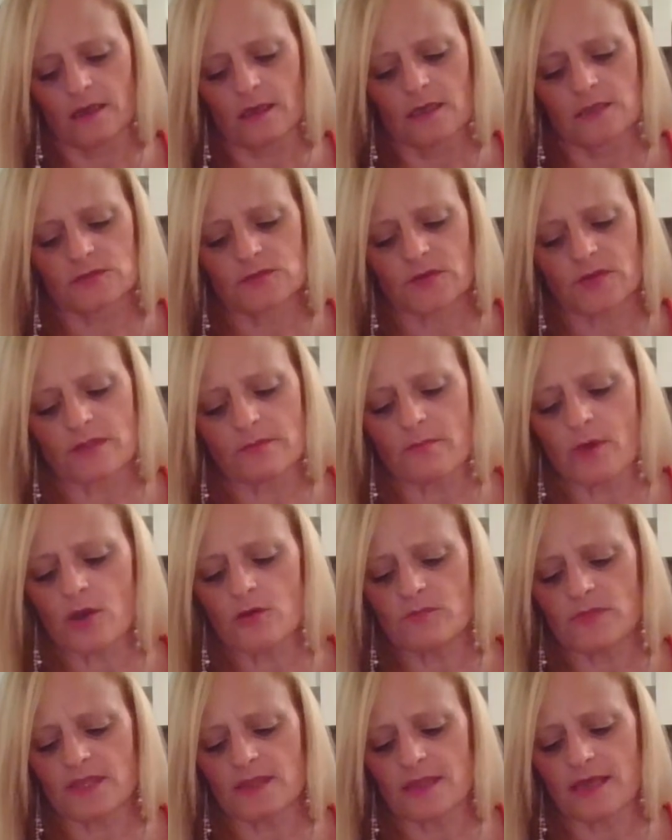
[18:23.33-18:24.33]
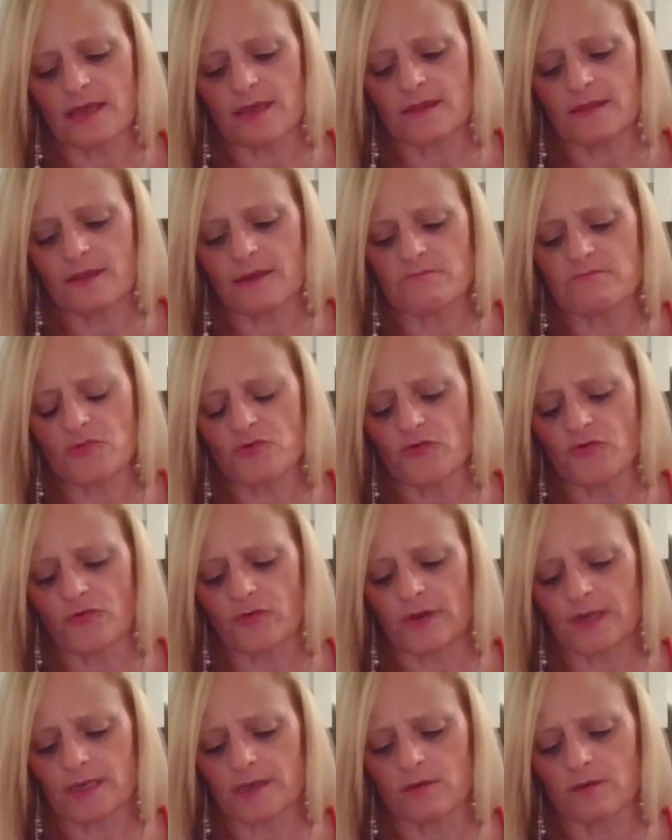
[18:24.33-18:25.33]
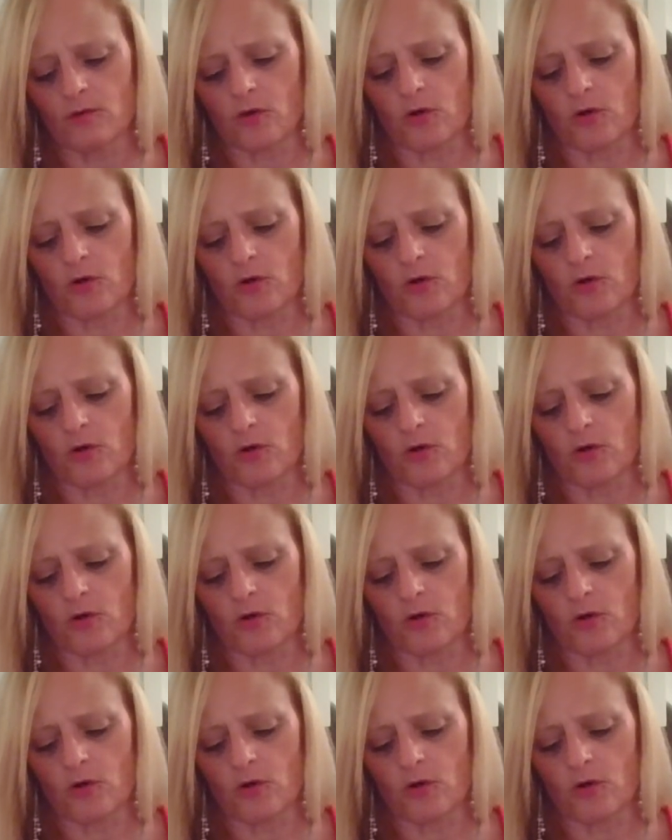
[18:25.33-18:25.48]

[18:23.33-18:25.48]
So at the moment they're mirroring